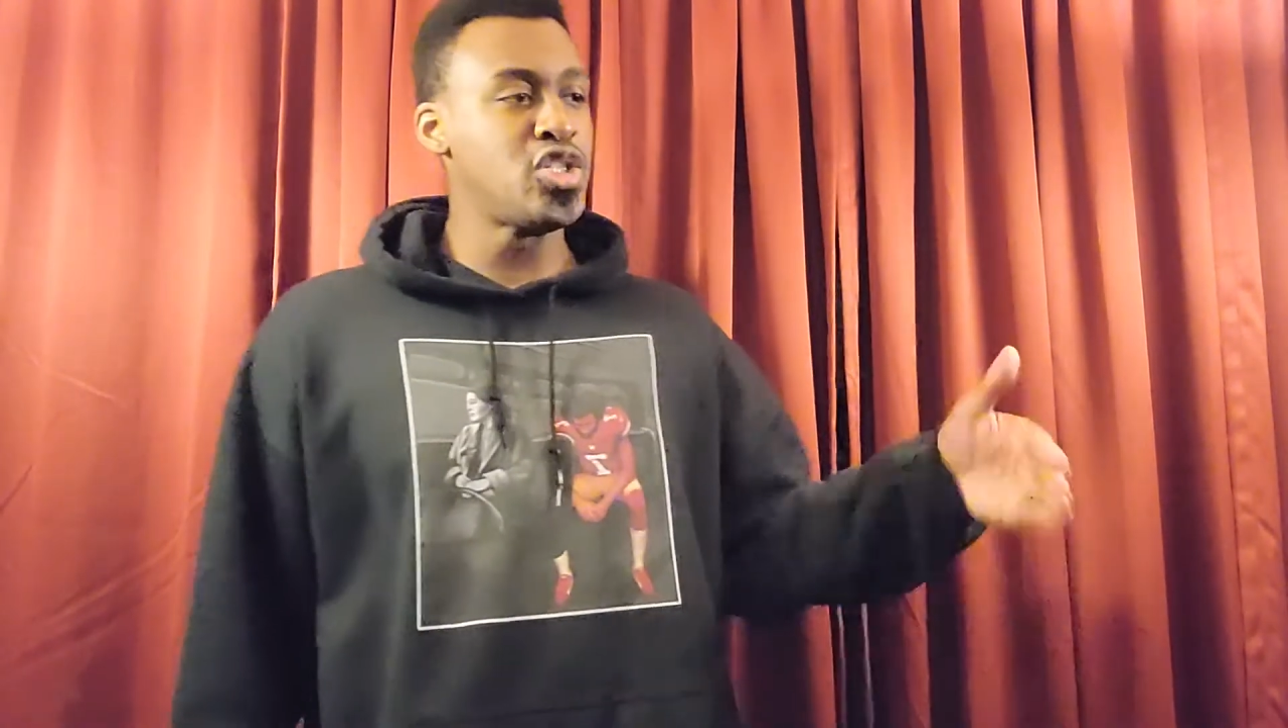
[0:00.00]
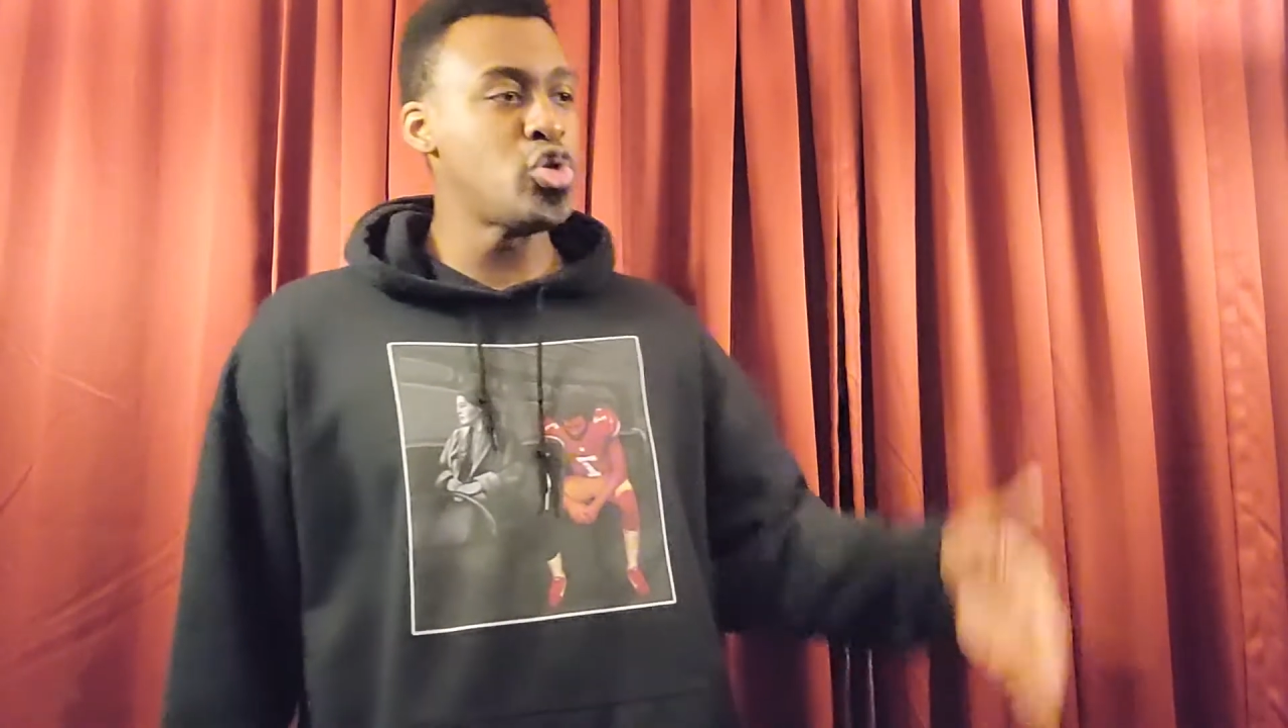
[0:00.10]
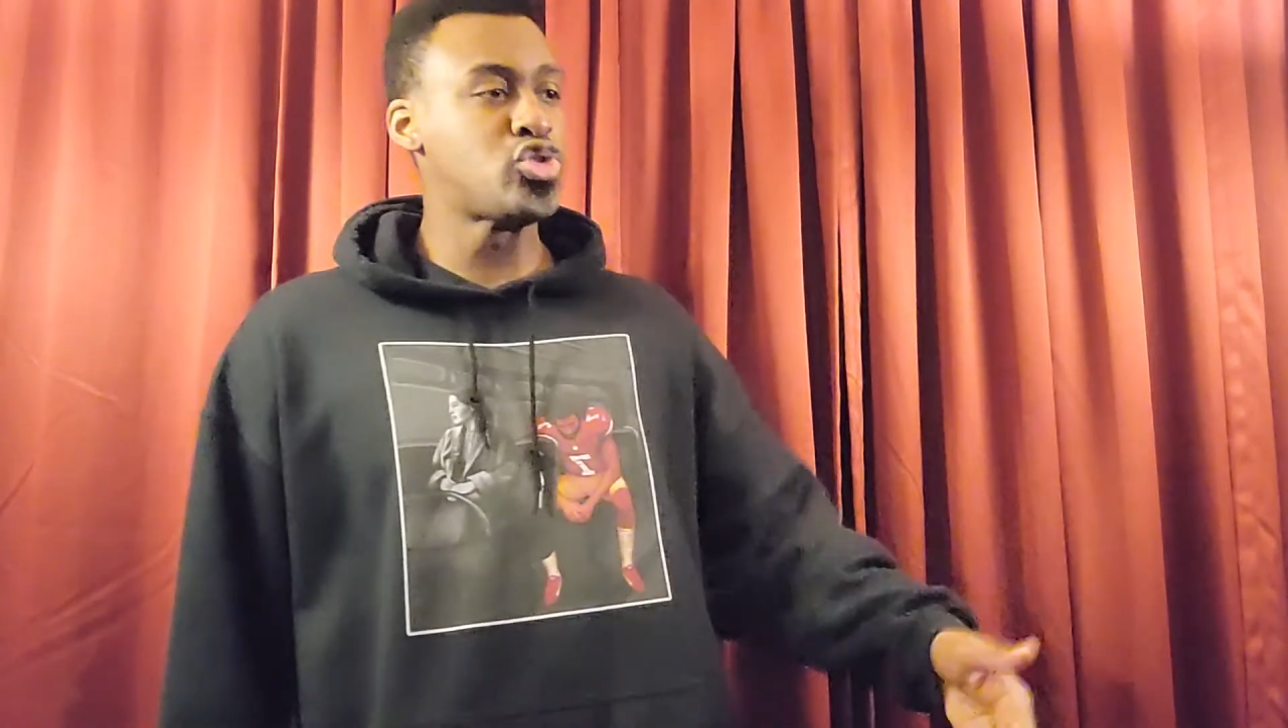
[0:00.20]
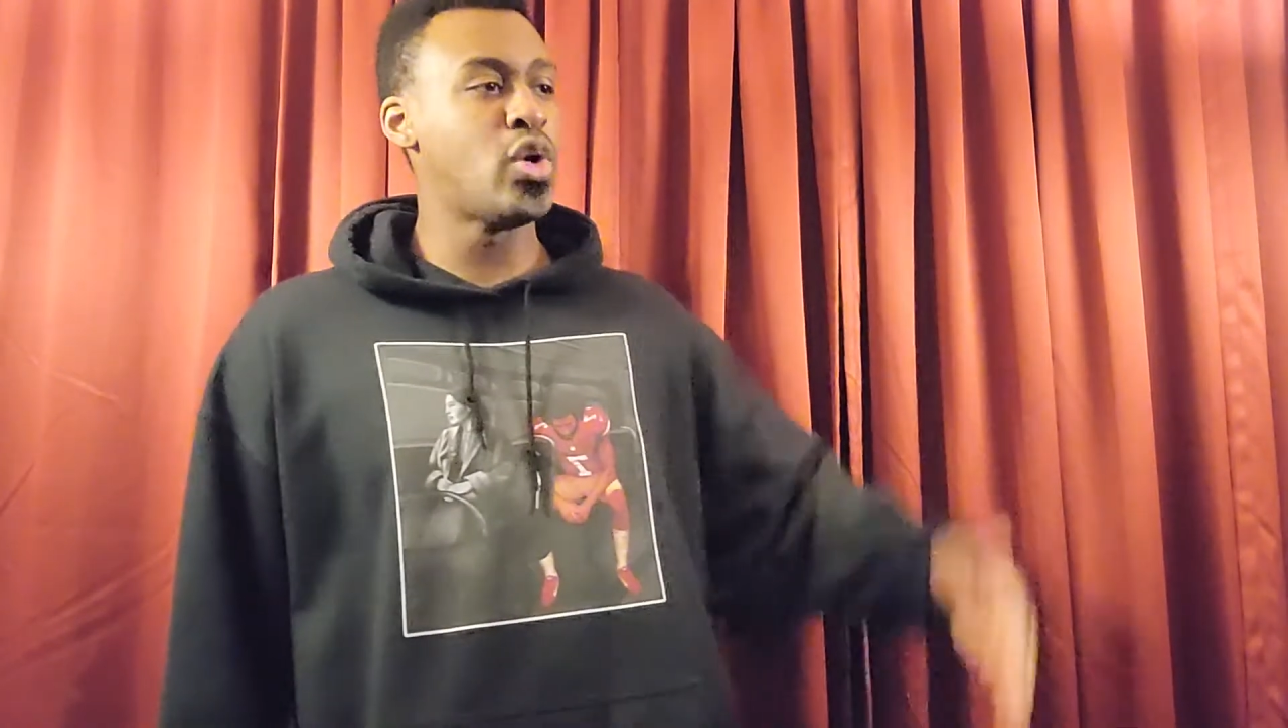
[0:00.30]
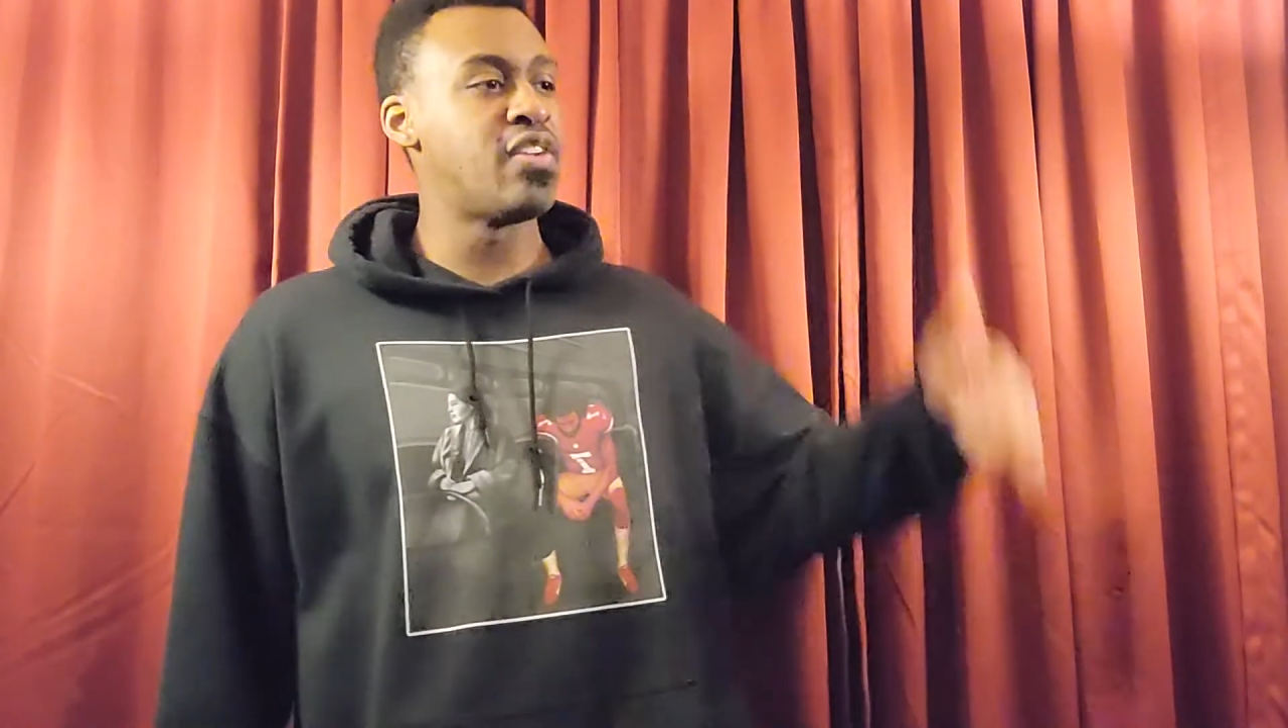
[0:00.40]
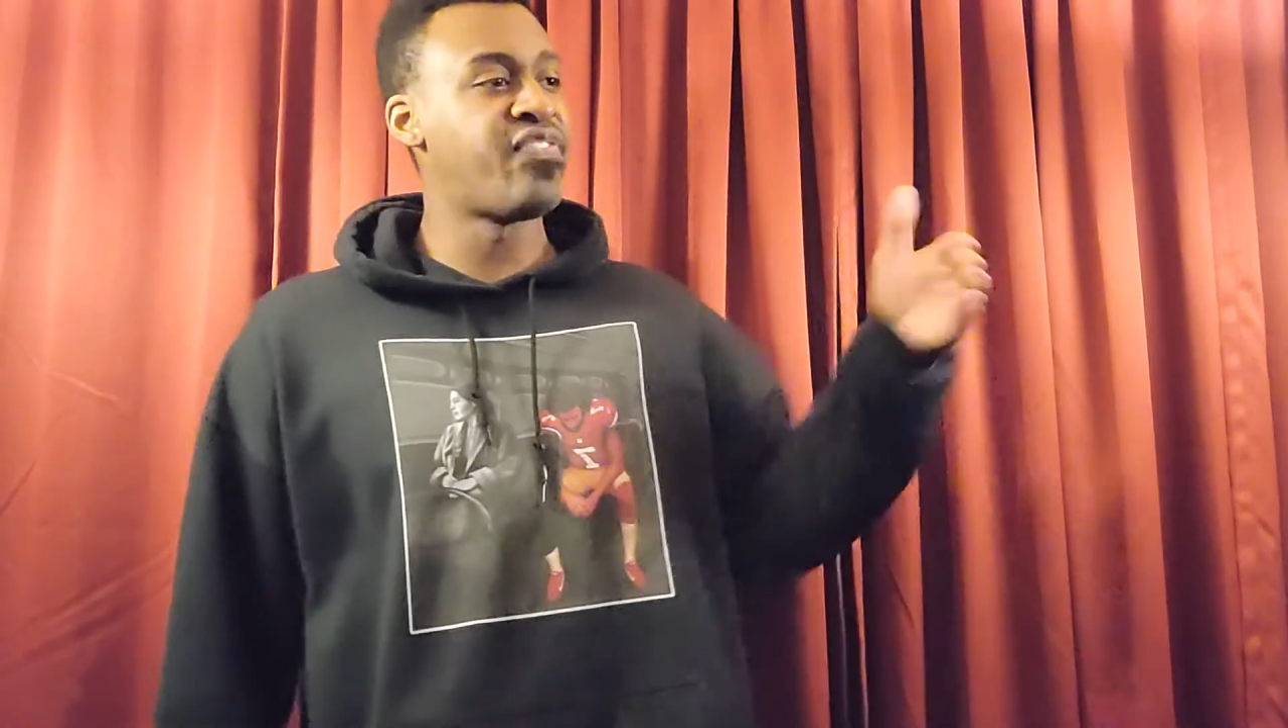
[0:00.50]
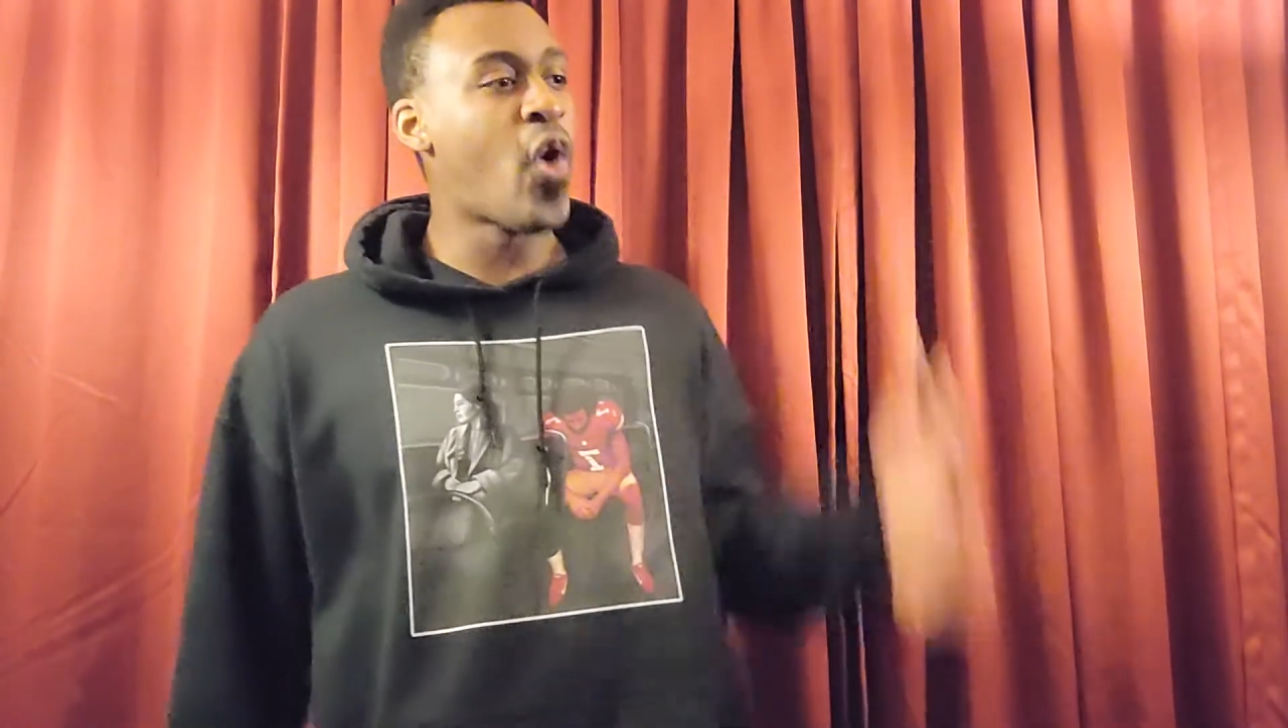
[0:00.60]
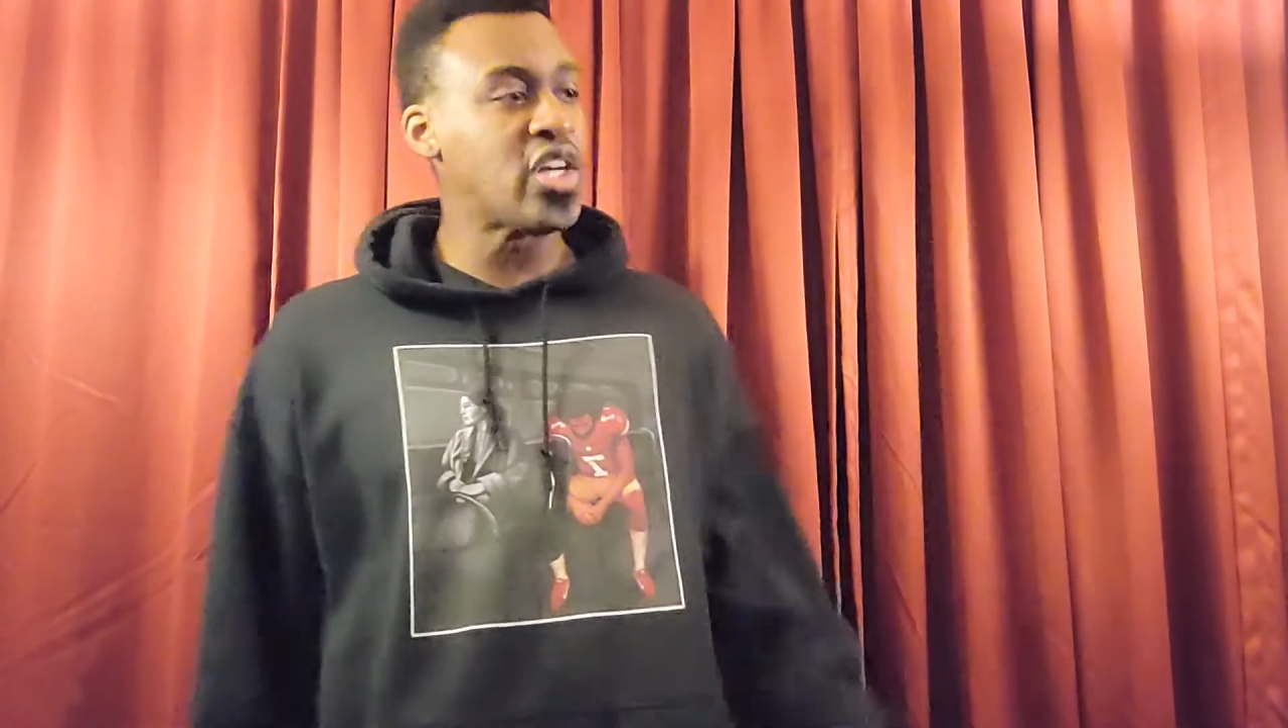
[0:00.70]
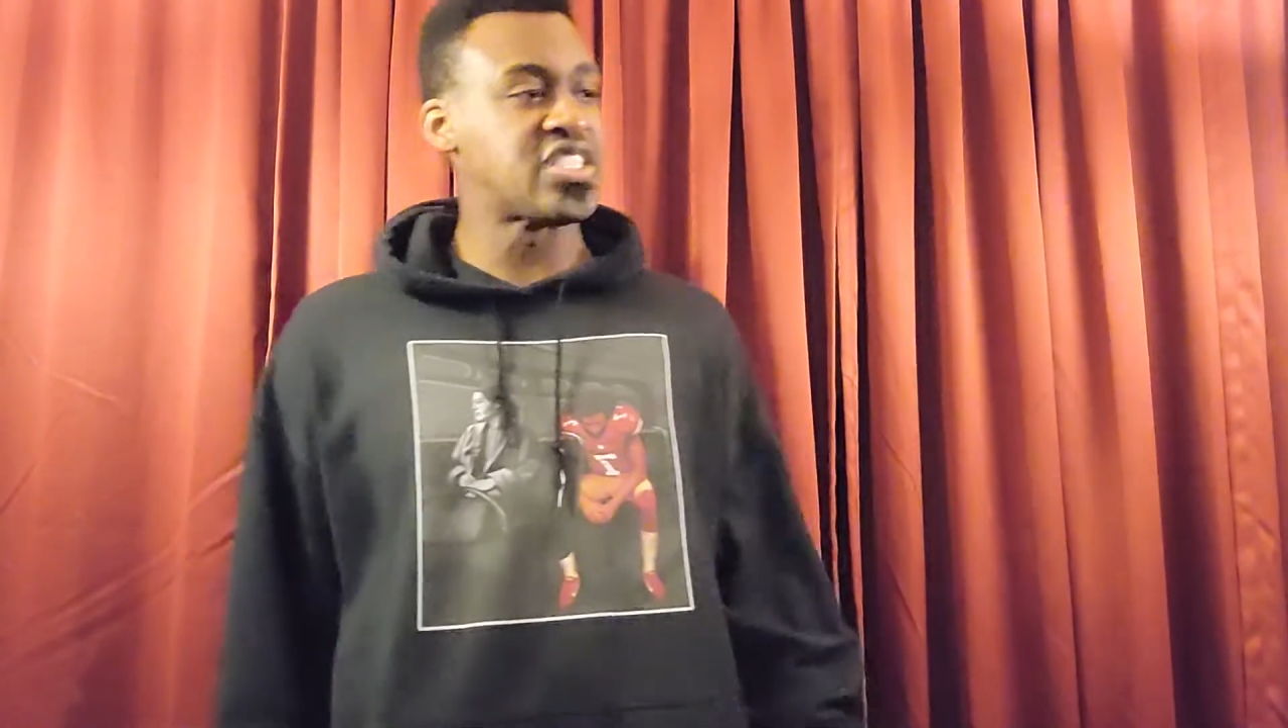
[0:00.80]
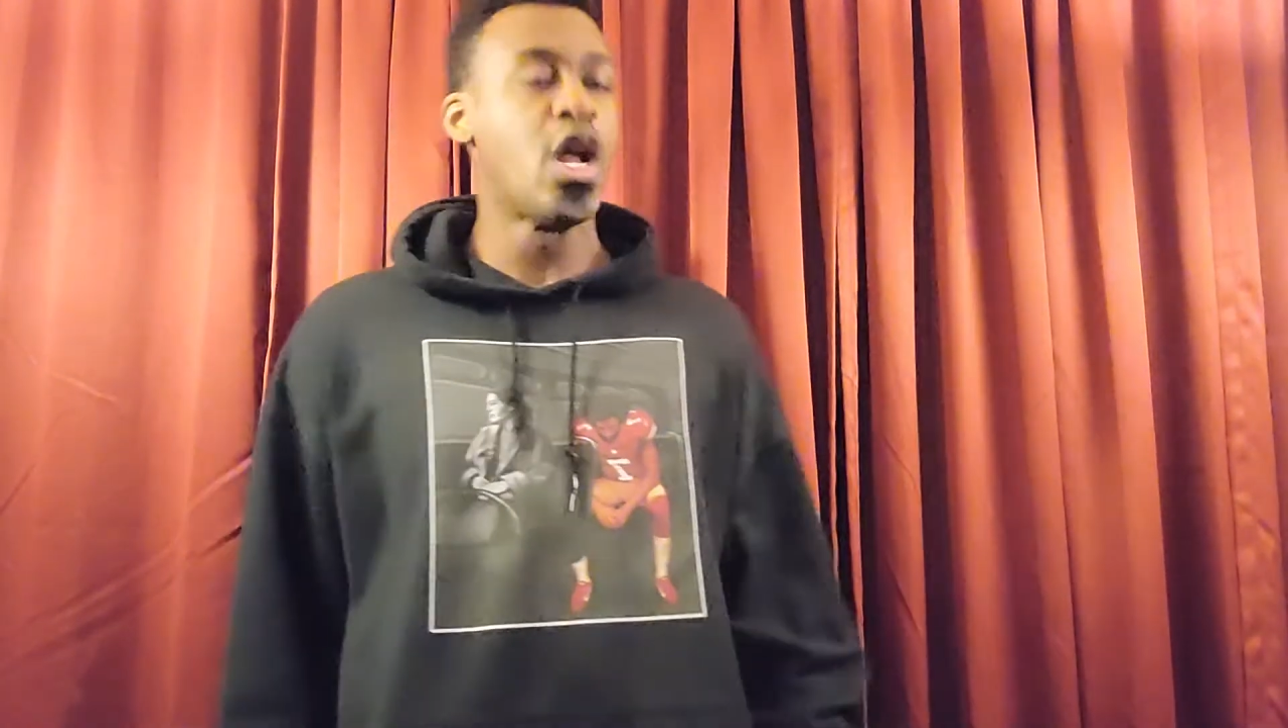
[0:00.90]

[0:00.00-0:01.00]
used to enforce it